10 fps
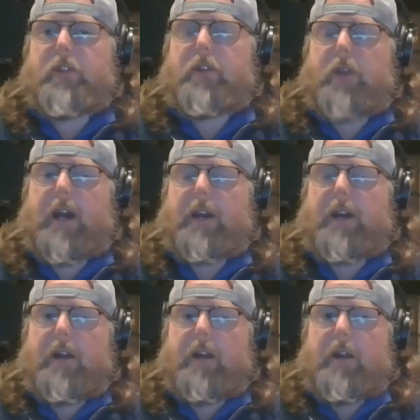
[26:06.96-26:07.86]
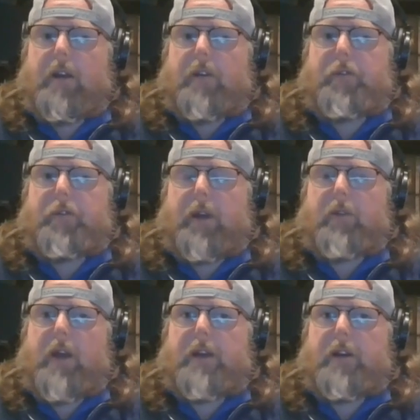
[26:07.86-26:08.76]
You got
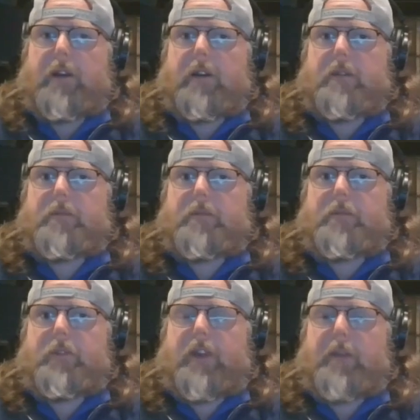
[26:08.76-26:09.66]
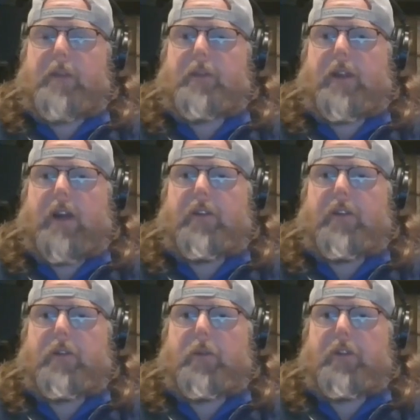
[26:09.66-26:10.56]
Frank Ragnar taped
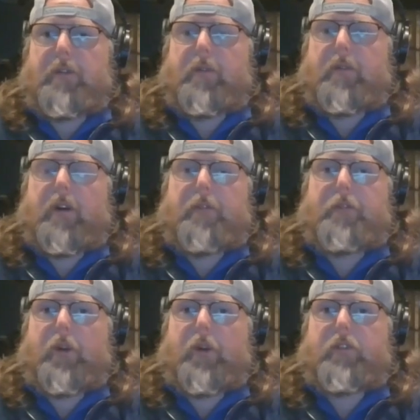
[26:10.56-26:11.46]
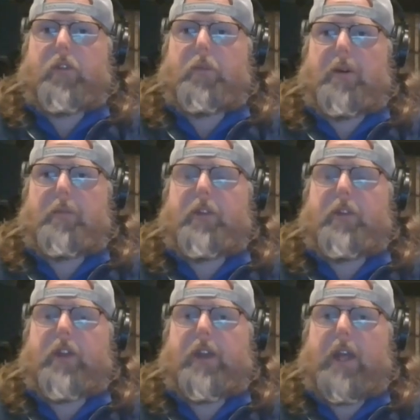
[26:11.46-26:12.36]
together with a foot so bummed that
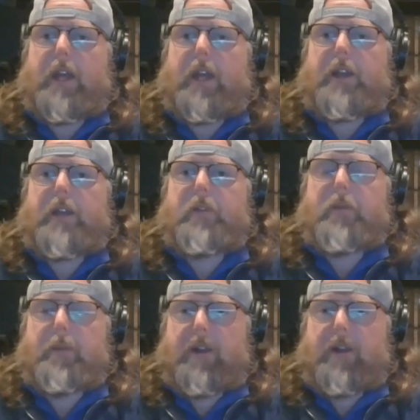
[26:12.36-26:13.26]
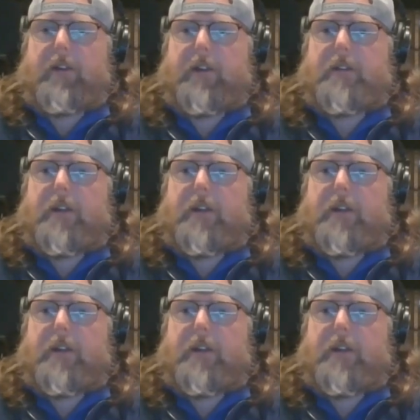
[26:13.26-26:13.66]
they can't even repair it.